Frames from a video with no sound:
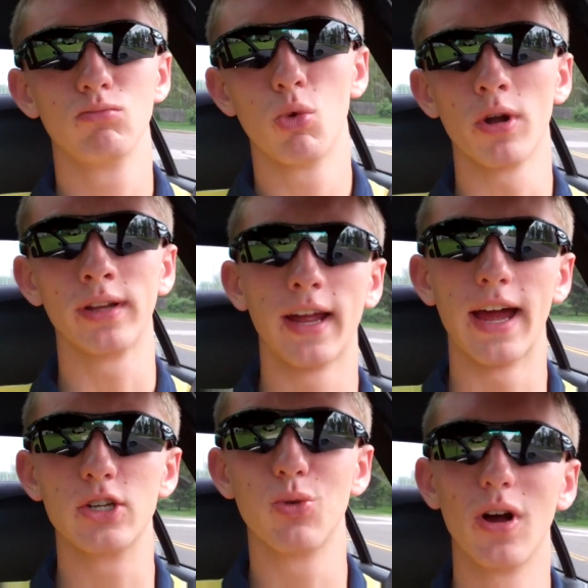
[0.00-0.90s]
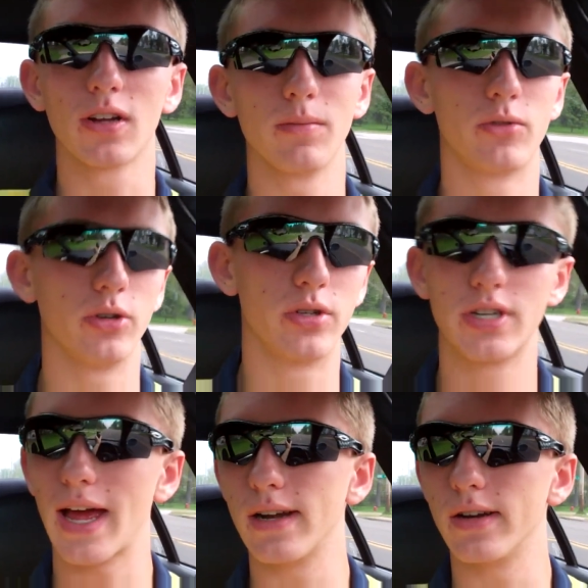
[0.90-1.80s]
Morning, guys. Welcome to
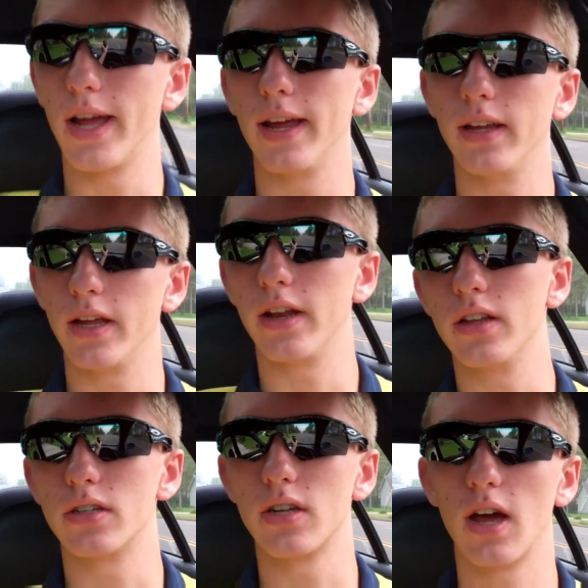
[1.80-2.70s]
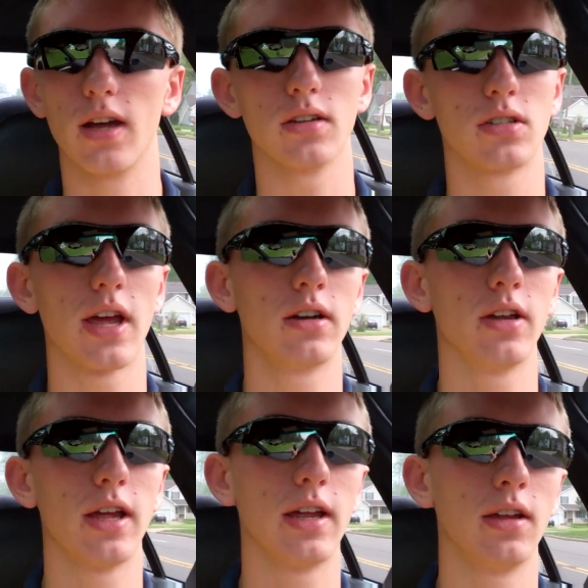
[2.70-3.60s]
Saturday. It is
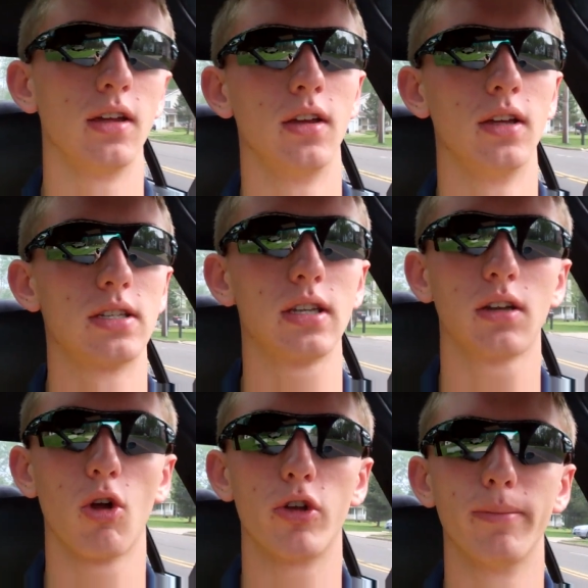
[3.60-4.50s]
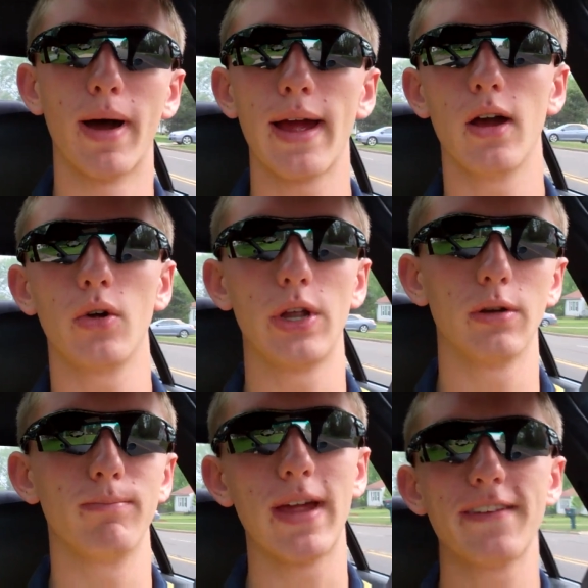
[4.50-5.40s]
Saturday, Cinco de Mayo
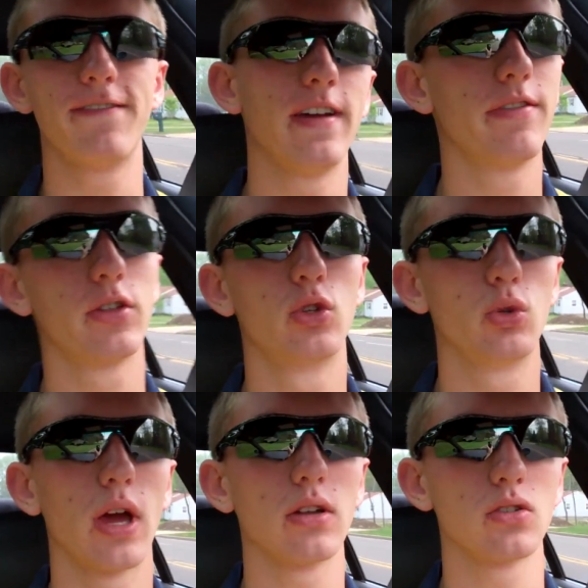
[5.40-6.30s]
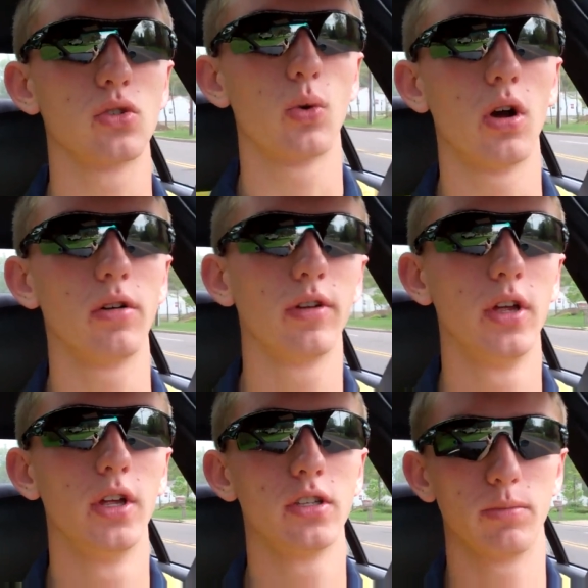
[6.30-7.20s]
here, May 5th,
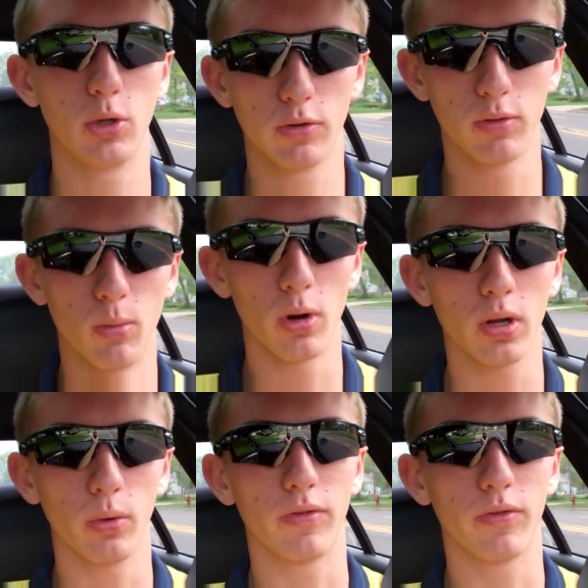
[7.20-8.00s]
2012. It's a beautiful morning.